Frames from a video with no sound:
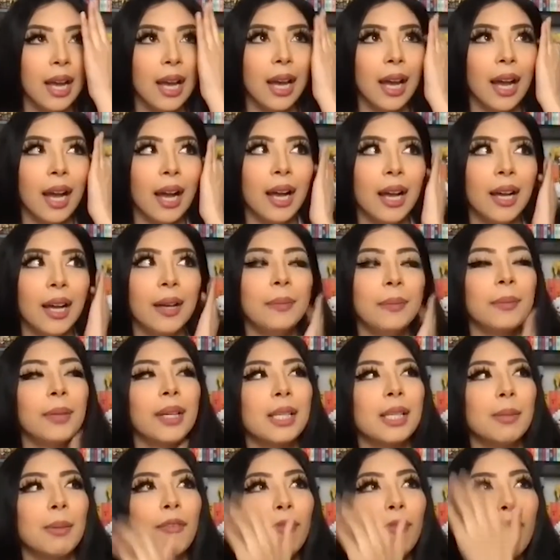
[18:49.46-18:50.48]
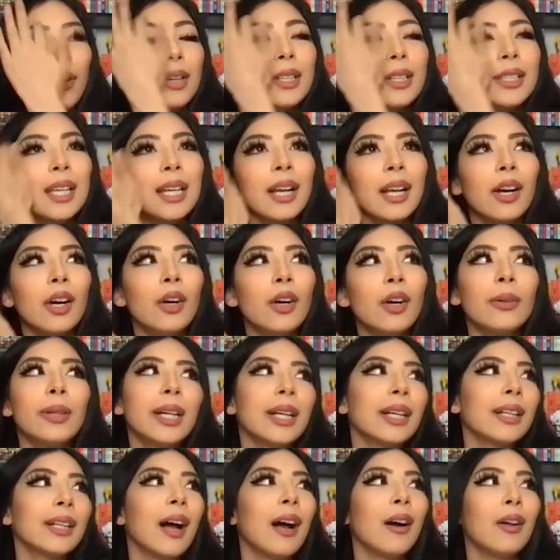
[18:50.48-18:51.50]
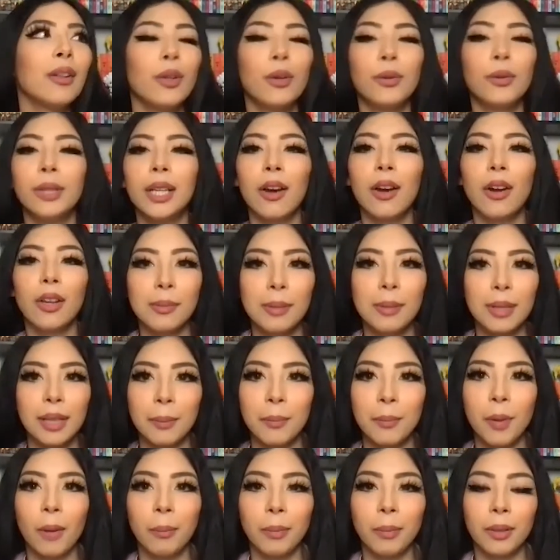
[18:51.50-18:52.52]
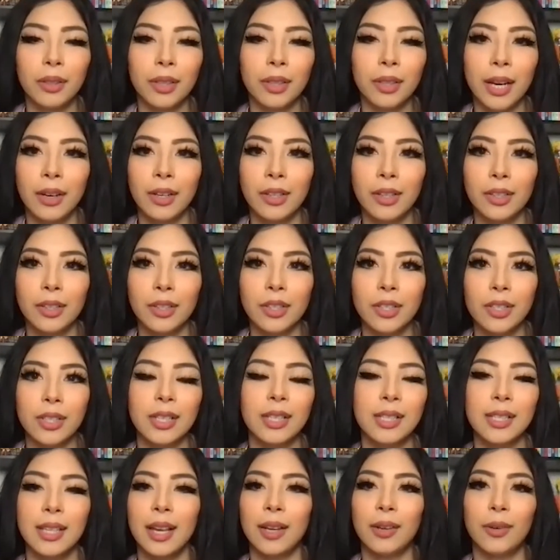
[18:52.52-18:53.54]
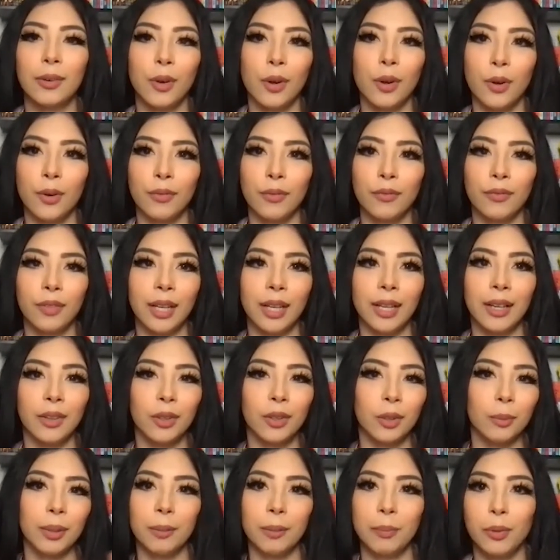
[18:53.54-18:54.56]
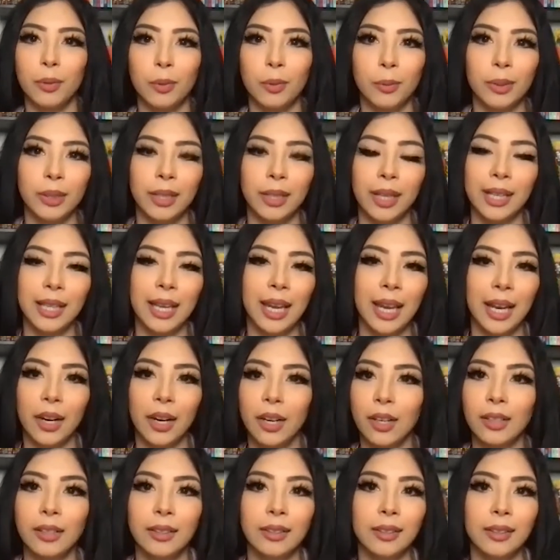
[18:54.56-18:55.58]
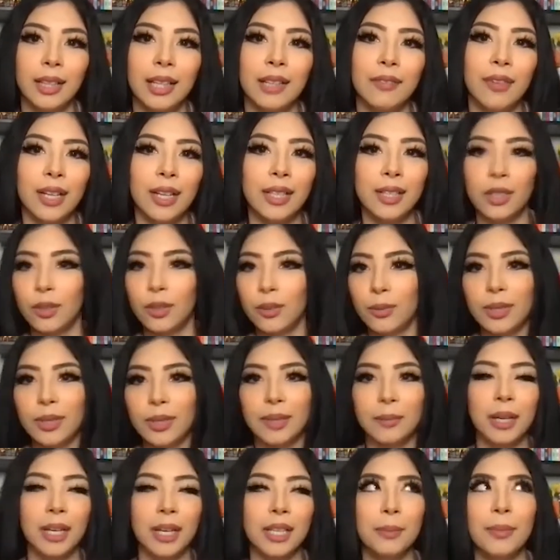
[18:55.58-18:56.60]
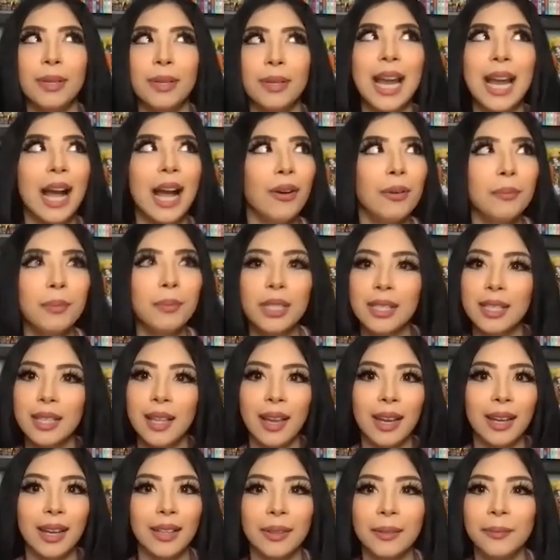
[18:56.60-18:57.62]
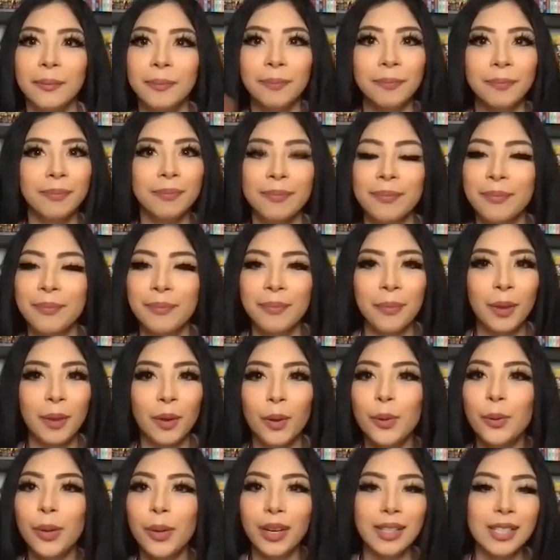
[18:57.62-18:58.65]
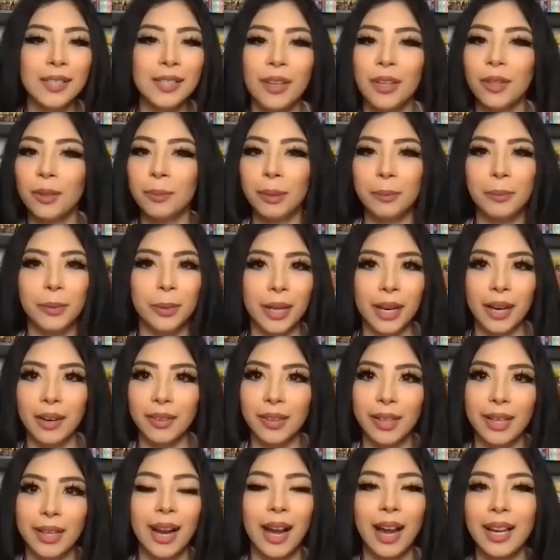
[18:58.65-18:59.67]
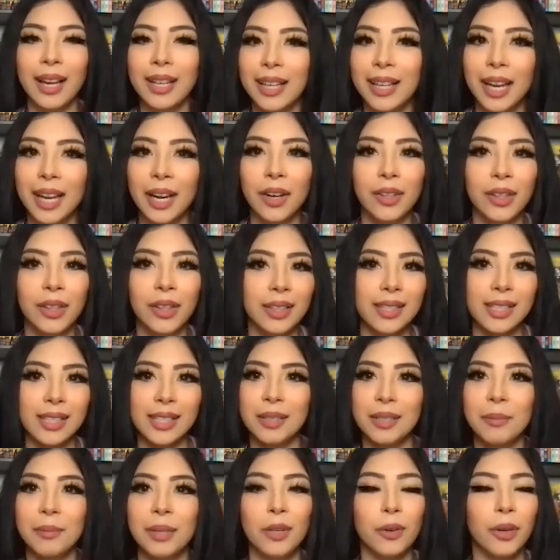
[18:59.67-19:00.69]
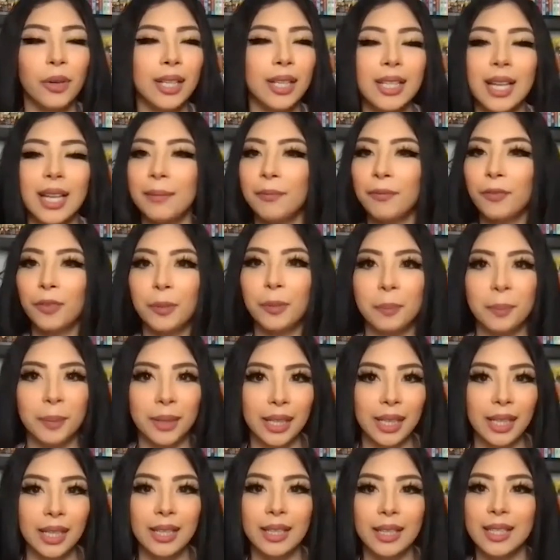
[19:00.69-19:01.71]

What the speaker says: Because before it's like, oh, like I'll only cosplay like popular characters because I don't know if like other people will like care if I do somebody else. But now I'm just like, who cares if other people care? Like I care, like this is gonna be a great time for me.